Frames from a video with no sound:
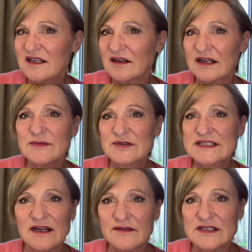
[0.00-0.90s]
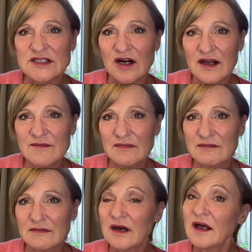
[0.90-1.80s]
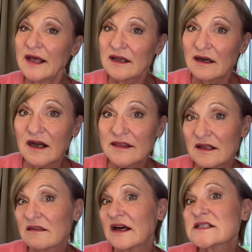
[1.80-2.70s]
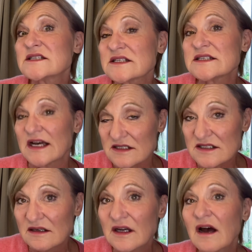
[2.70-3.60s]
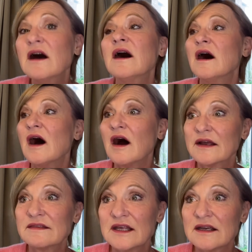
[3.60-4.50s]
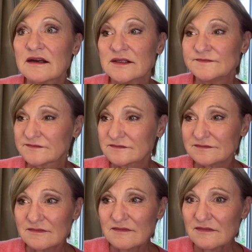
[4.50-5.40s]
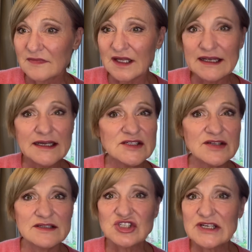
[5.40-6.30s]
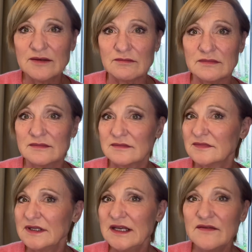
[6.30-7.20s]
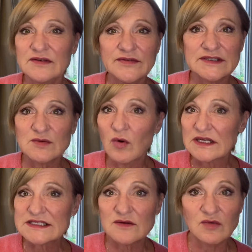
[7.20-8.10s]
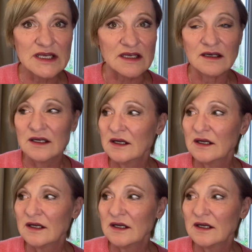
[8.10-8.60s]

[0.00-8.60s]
90% of the time, hey, I think that's success. I think getting to the gym, even if it's once a week,